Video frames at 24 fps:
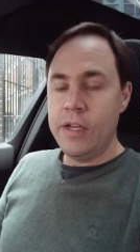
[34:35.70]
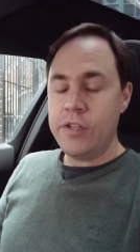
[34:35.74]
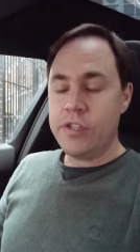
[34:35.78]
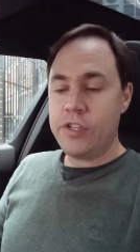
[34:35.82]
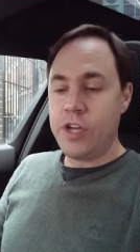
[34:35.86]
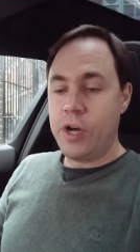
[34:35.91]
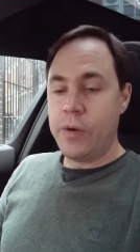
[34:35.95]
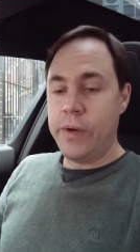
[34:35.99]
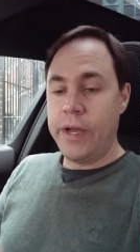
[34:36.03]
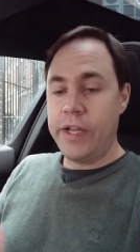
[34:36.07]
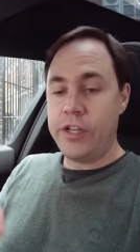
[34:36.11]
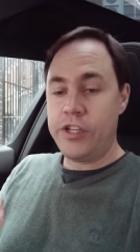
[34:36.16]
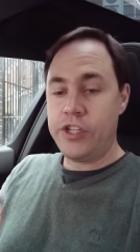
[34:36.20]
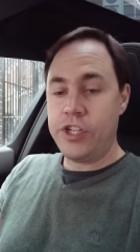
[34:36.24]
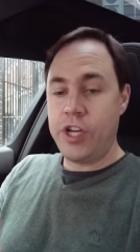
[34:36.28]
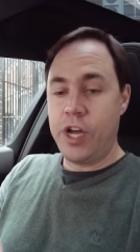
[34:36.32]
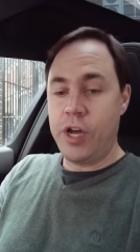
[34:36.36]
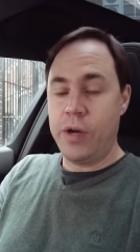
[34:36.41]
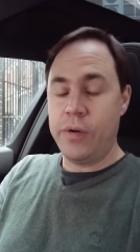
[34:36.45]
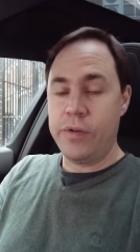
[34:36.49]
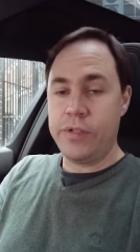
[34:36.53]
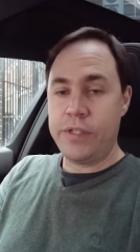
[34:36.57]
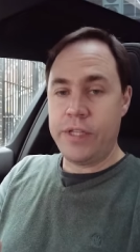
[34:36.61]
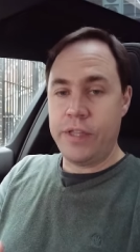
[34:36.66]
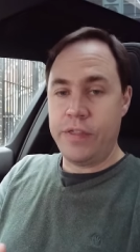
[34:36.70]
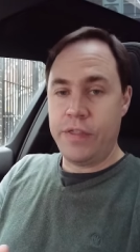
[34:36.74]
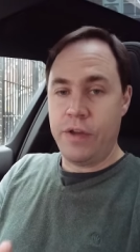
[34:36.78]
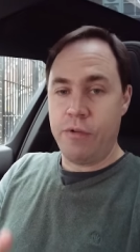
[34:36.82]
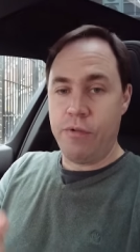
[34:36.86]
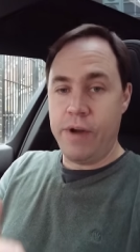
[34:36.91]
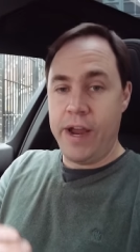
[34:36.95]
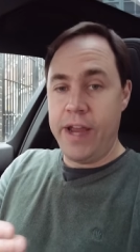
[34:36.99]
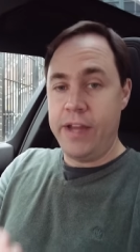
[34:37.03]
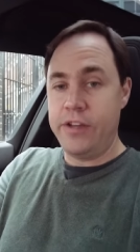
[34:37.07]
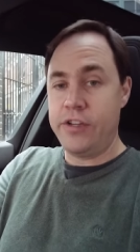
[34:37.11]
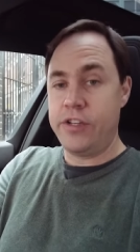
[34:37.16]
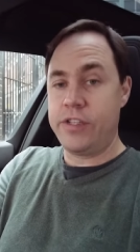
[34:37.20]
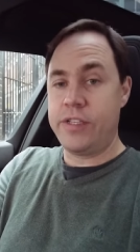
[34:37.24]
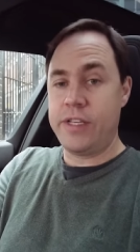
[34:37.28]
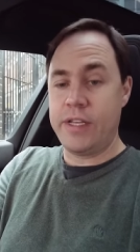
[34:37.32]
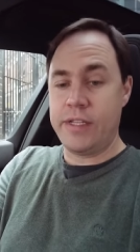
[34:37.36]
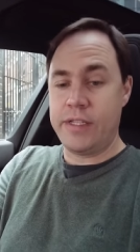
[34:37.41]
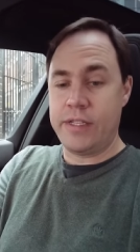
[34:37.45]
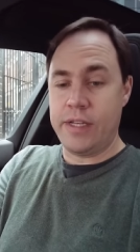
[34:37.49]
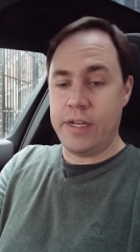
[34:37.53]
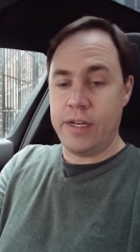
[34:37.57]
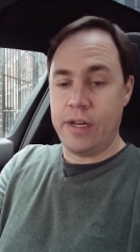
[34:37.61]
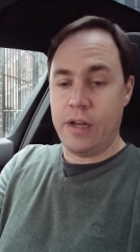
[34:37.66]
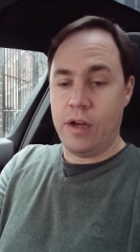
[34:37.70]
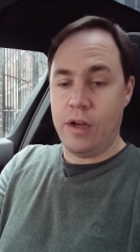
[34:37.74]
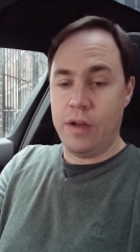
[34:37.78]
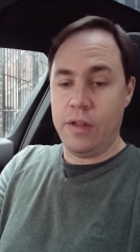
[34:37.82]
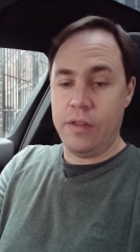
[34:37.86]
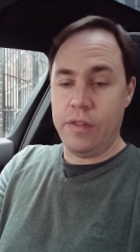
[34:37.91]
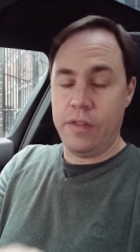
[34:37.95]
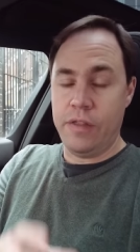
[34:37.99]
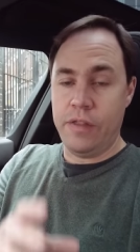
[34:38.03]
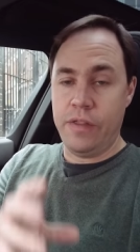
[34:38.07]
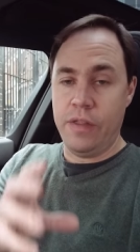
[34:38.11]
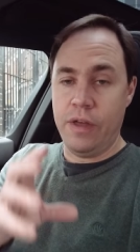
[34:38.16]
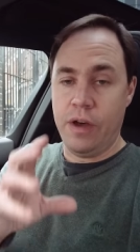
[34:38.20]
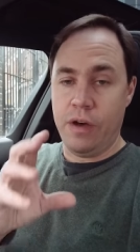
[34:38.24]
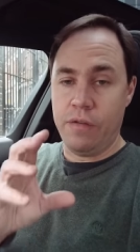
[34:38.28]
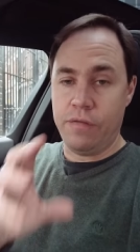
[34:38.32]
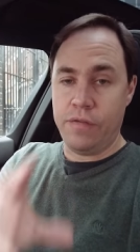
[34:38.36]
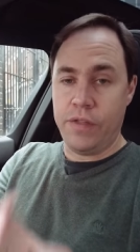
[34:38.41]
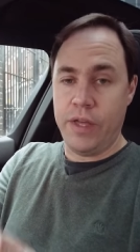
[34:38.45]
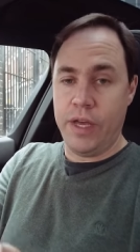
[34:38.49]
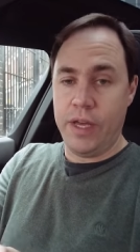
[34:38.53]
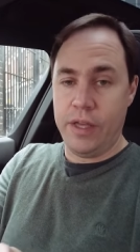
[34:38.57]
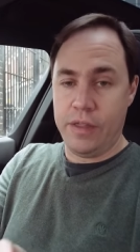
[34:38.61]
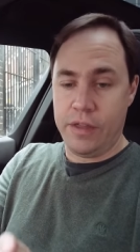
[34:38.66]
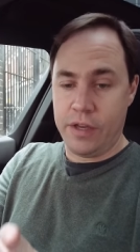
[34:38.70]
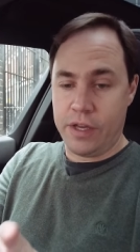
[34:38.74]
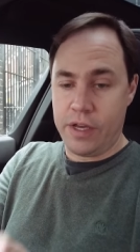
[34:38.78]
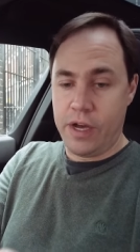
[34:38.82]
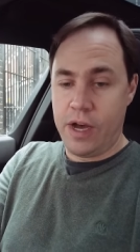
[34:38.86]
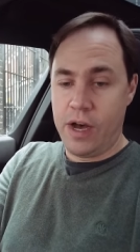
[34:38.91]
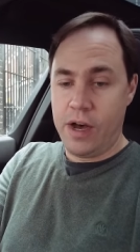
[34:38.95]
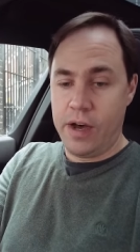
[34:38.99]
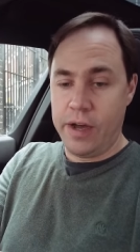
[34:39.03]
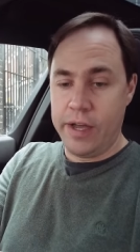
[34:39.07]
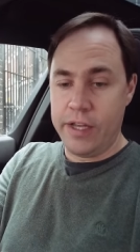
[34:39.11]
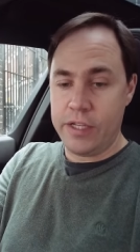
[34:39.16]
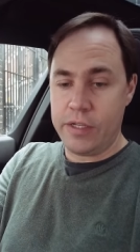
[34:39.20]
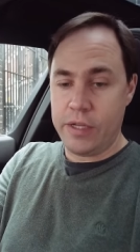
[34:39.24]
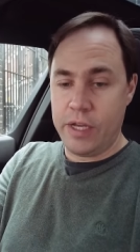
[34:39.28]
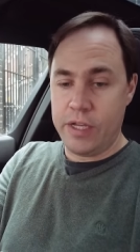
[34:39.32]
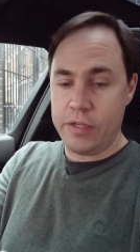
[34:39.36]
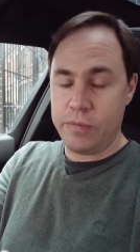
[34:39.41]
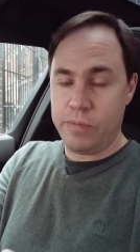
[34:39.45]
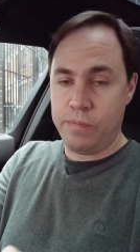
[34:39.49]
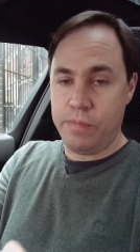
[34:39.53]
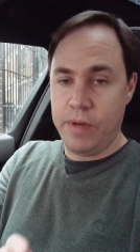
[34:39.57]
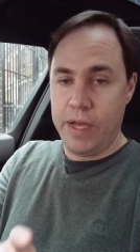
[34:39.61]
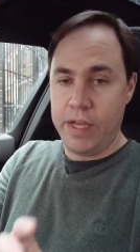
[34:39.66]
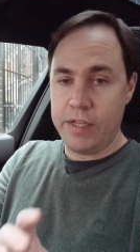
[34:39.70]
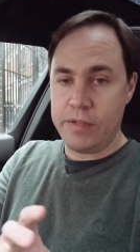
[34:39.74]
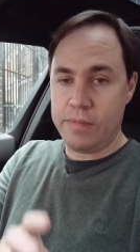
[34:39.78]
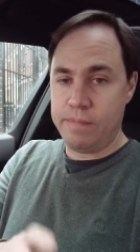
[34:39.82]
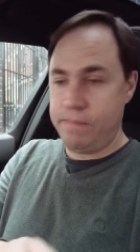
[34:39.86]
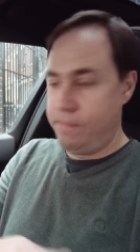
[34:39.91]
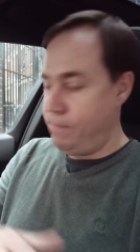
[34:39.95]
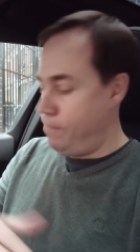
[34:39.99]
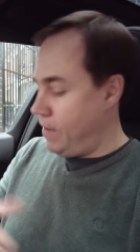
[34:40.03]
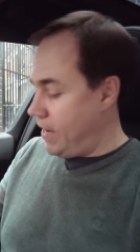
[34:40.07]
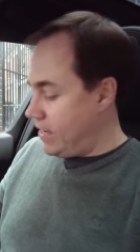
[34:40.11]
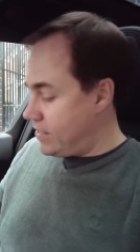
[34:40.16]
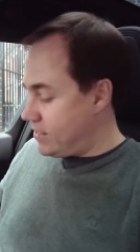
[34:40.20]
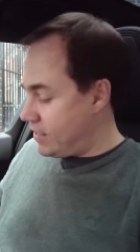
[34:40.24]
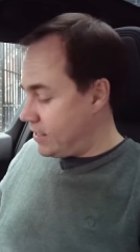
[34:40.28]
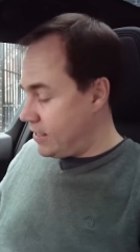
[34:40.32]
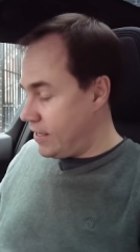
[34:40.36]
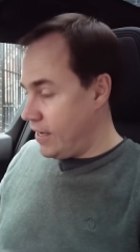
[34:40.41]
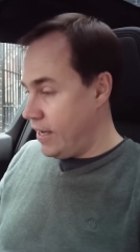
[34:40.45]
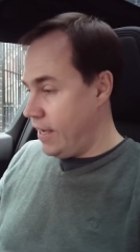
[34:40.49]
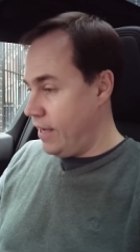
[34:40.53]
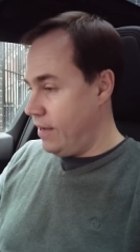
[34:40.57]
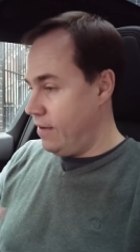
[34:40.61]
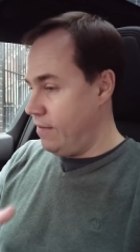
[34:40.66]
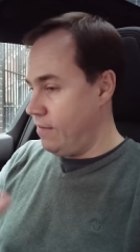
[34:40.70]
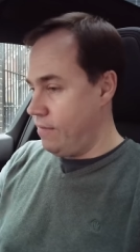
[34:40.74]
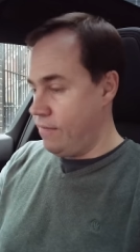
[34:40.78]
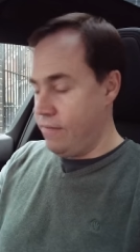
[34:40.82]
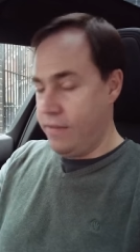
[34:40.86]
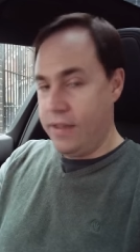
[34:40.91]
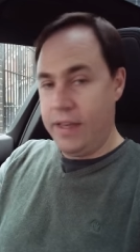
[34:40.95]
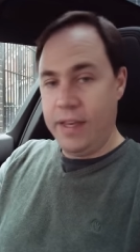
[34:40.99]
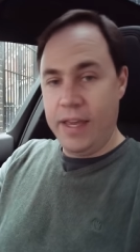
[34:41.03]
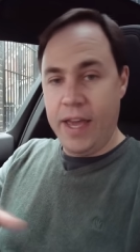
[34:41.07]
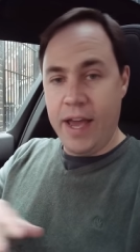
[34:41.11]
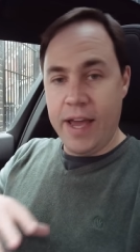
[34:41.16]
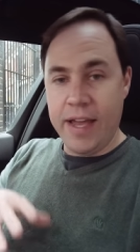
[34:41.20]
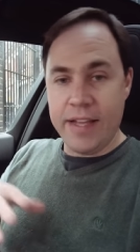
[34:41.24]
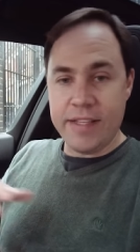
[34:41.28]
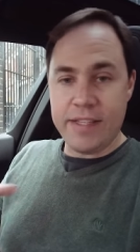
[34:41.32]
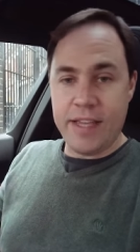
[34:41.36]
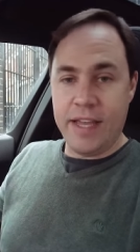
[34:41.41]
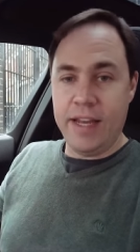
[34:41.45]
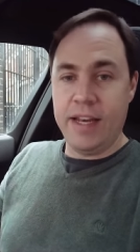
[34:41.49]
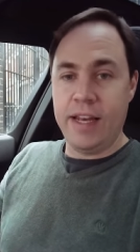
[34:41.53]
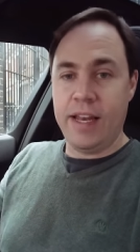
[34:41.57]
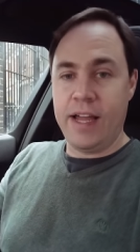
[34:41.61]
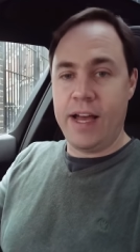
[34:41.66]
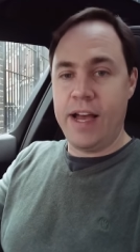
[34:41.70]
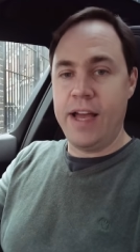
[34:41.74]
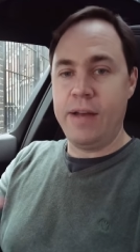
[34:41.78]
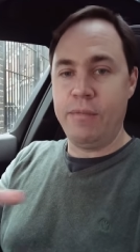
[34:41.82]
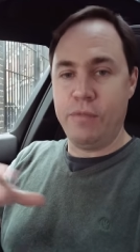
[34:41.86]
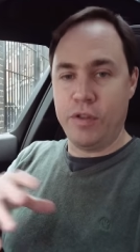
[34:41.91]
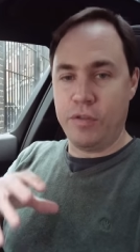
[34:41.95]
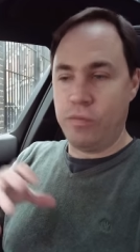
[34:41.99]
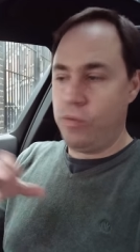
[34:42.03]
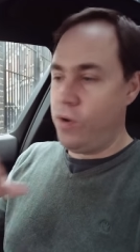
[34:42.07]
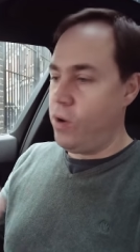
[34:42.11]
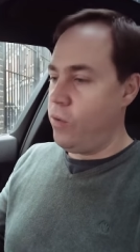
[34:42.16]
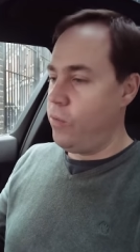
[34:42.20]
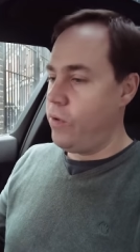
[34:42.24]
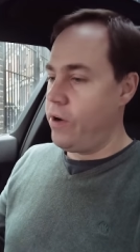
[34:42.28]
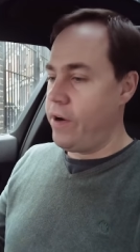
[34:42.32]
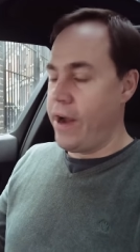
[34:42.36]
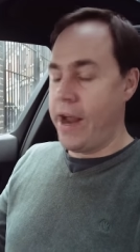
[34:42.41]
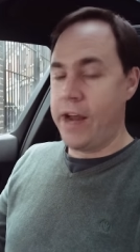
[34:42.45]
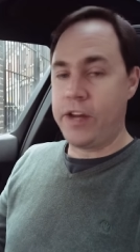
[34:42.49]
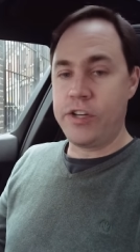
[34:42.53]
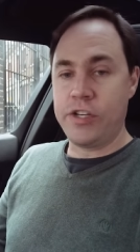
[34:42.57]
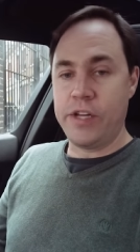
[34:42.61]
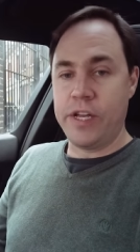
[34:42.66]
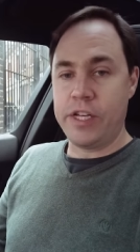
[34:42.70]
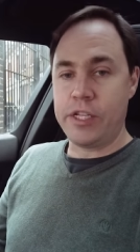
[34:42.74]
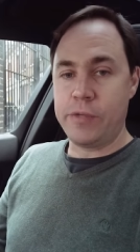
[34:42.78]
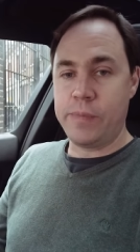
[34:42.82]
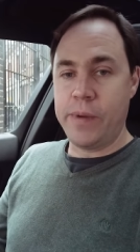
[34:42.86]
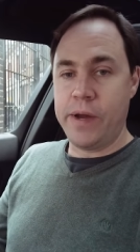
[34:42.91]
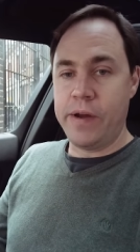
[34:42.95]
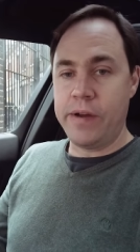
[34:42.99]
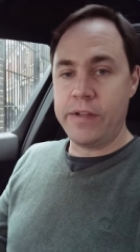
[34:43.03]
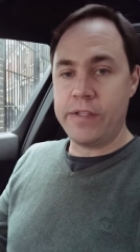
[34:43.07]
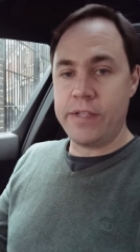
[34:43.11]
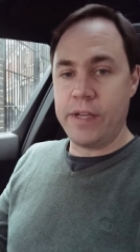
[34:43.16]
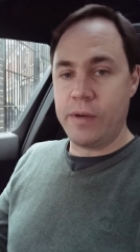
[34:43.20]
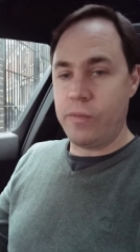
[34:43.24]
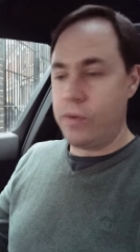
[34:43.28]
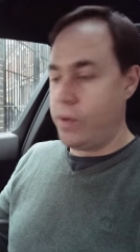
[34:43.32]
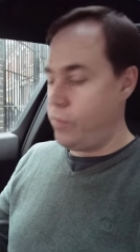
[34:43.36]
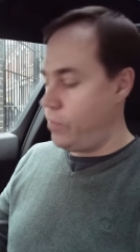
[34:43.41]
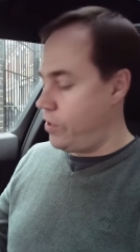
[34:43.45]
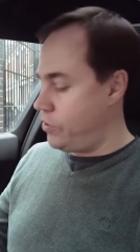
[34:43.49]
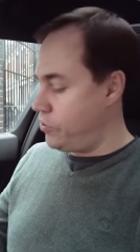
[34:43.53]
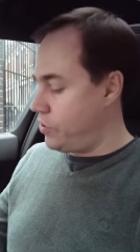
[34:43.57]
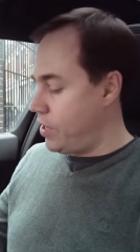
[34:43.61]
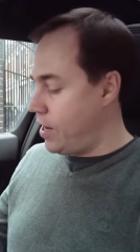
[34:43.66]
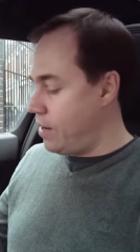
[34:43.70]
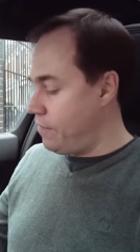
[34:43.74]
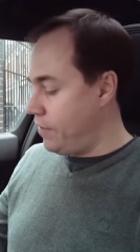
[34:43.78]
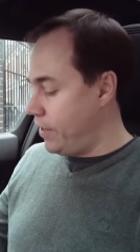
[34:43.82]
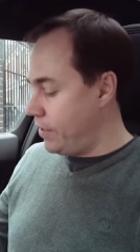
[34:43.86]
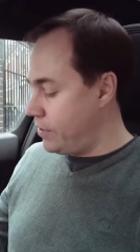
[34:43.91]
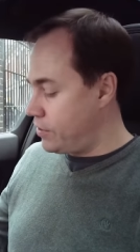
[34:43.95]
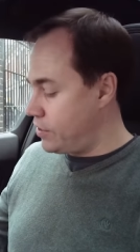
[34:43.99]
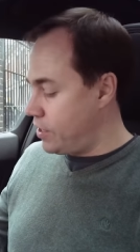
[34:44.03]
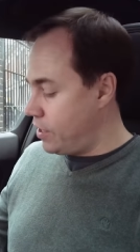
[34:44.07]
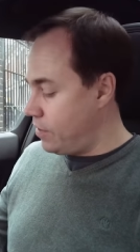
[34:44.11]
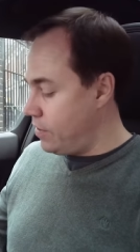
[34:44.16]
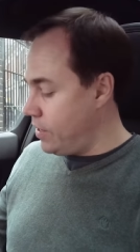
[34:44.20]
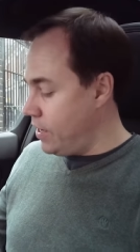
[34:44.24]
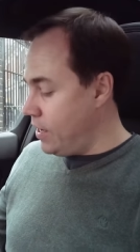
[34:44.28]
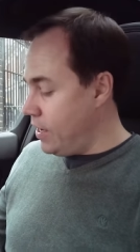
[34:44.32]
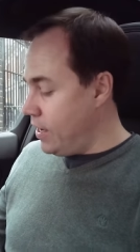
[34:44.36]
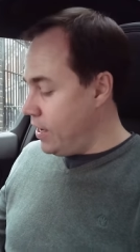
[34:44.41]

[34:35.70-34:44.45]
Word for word: So it shows that the range assistant of the, the car is, is, is basically, yeah, it's in line with what we're actually experiencing when we're driving. So